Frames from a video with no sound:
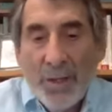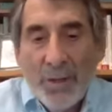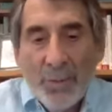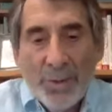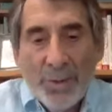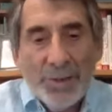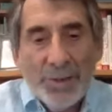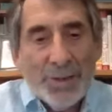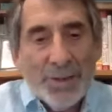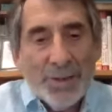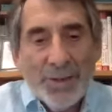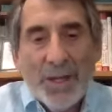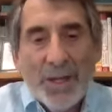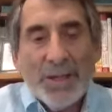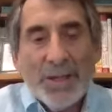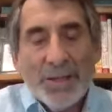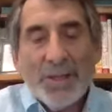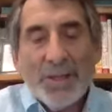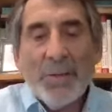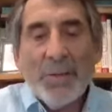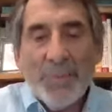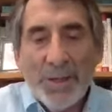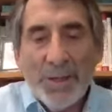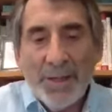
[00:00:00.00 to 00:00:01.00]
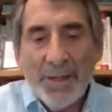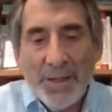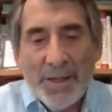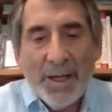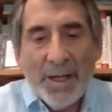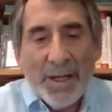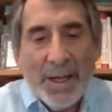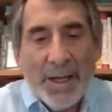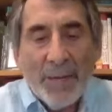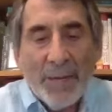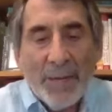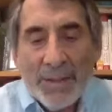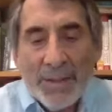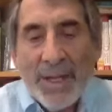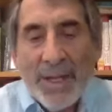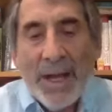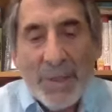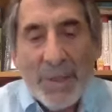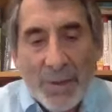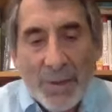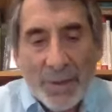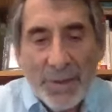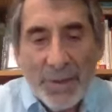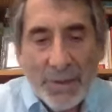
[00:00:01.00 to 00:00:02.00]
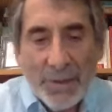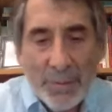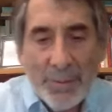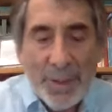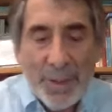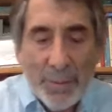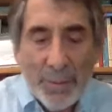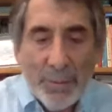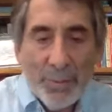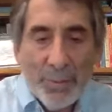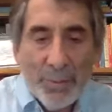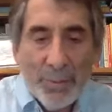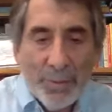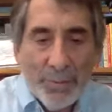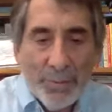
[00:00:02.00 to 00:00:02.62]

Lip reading: which is not something that comes naturally to people, and